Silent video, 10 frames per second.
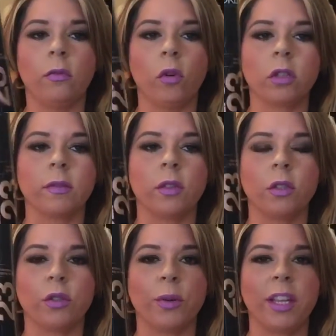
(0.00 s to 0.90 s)

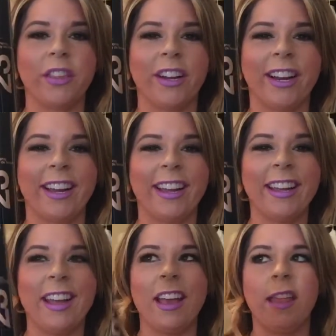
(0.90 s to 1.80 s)
Forceful
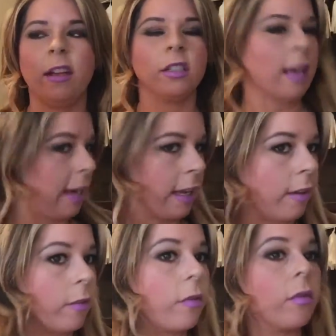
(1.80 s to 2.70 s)
23, and then just kind of
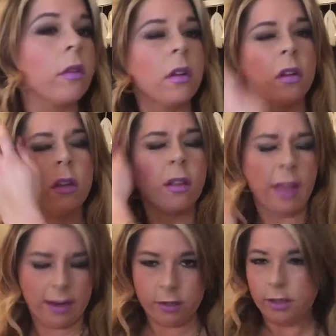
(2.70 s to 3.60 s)
give
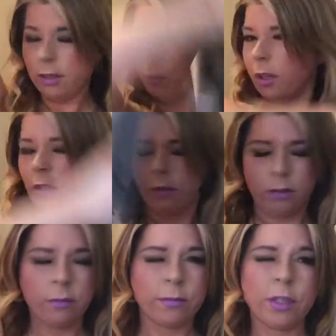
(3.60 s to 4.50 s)
that just a
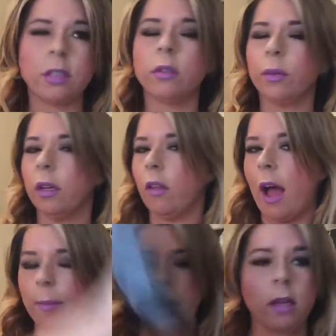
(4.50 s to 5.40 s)
real
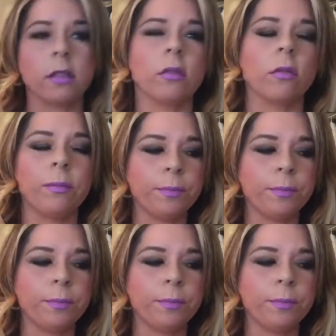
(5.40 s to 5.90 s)
light mist.